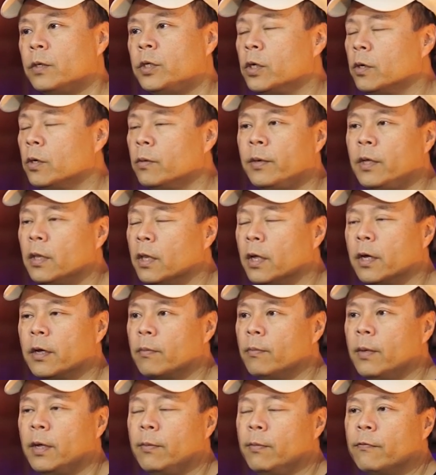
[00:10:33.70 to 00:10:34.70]
show me,
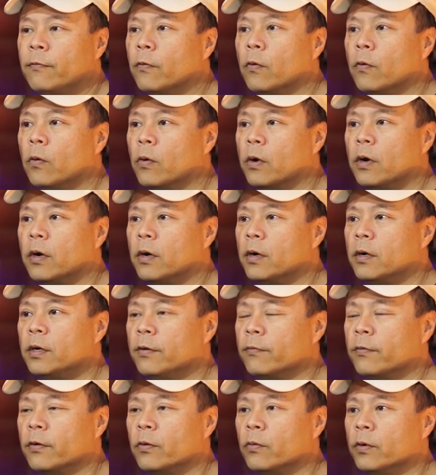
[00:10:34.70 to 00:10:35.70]
like, maybe four
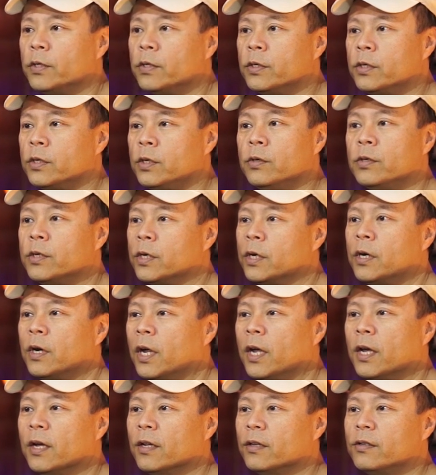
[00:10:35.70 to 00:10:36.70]
different ones using your
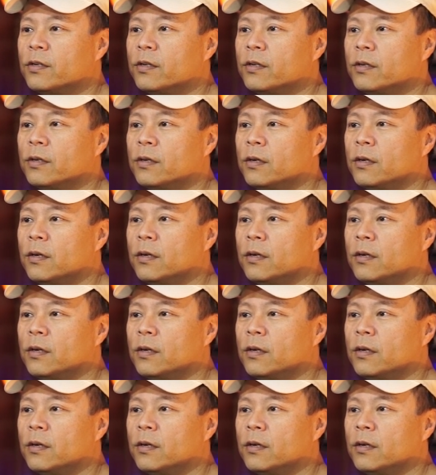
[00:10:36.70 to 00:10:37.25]
hands.